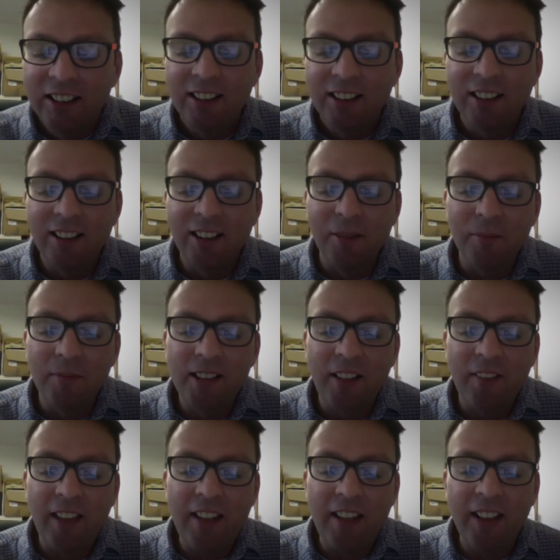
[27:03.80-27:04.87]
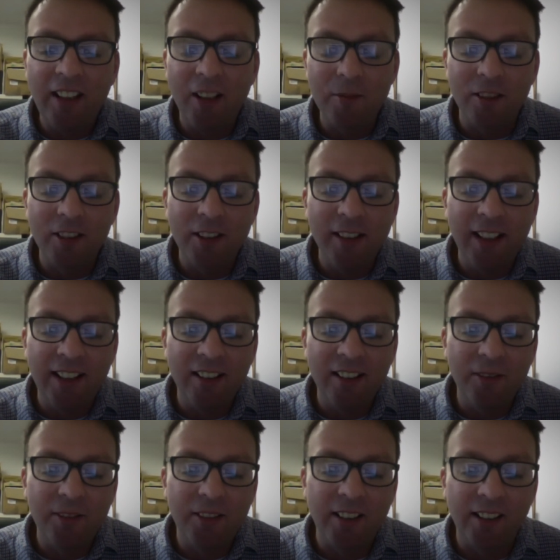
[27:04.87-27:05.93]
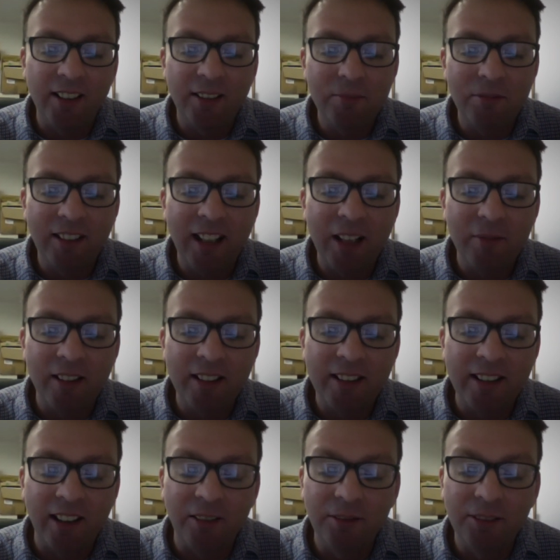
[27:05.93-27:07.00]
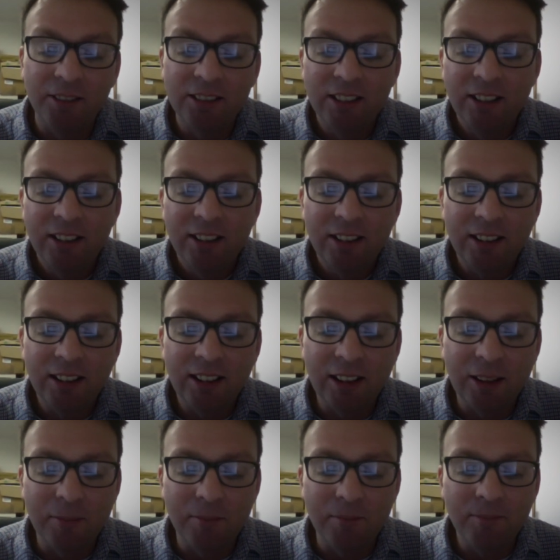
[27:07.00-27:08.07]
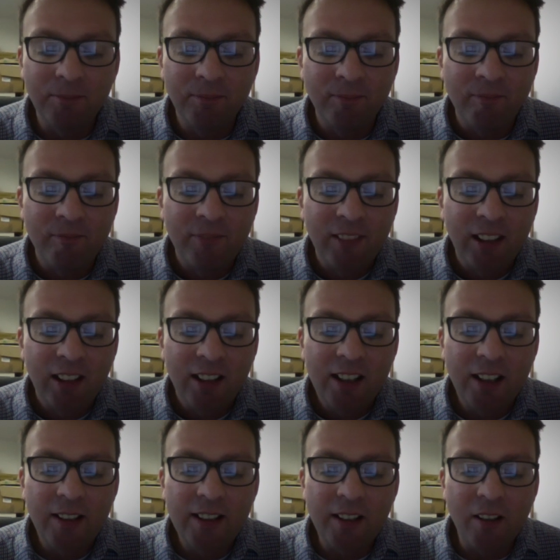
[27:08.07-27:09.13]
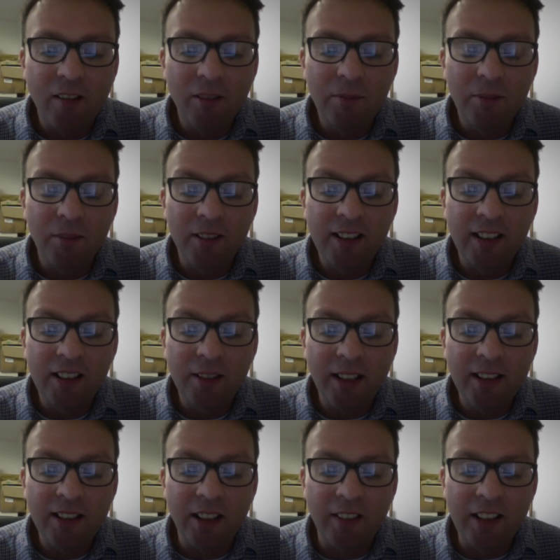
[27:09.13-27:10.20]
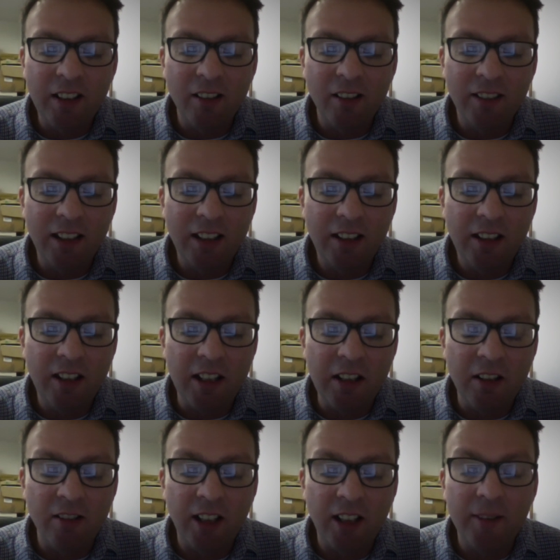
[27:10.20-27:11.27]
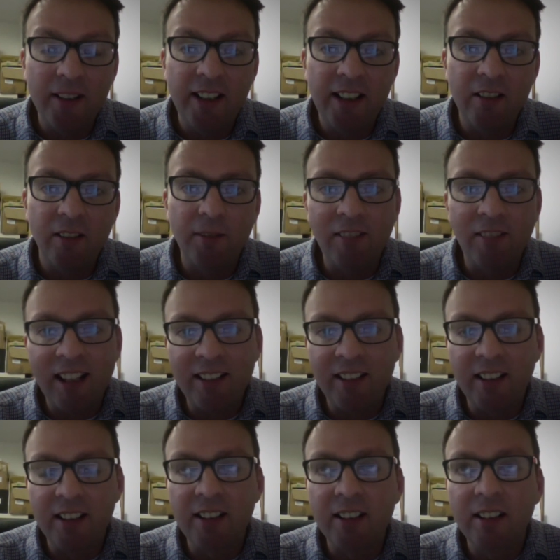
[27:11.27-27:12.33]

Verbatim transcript: Um, so they think I'm not doing enough to protect myself. Um, so it's a horrible situation. You can't, you know, you can't go and see your friends.